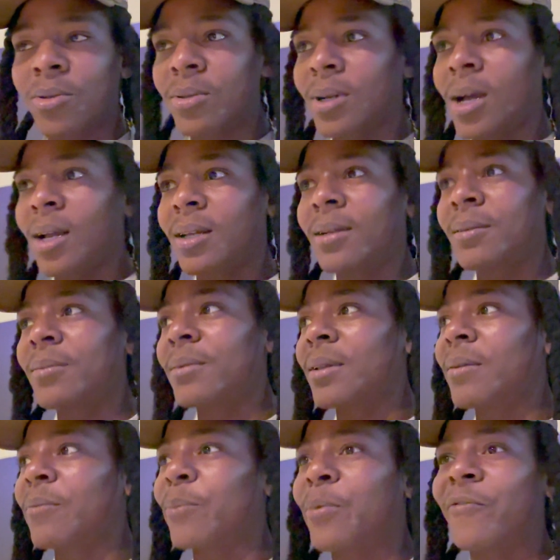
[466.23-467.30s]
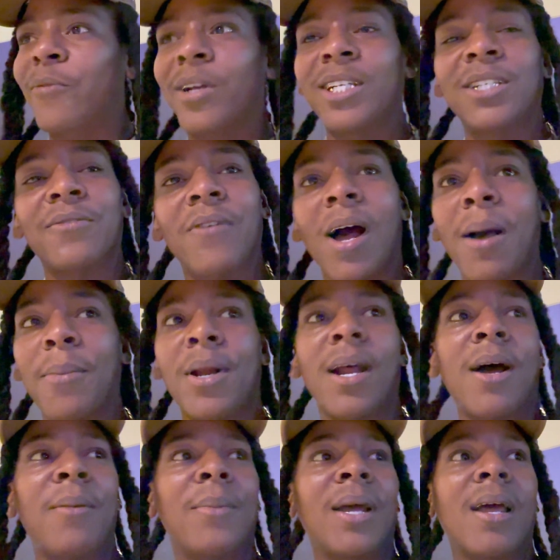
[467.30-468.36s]
Like finish vibing
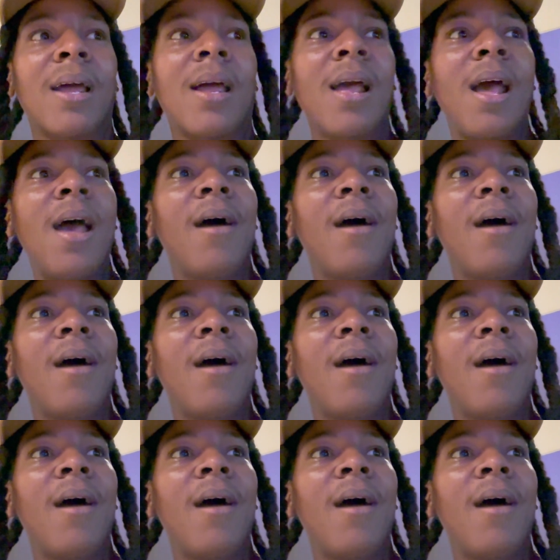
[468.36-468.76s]
out, man.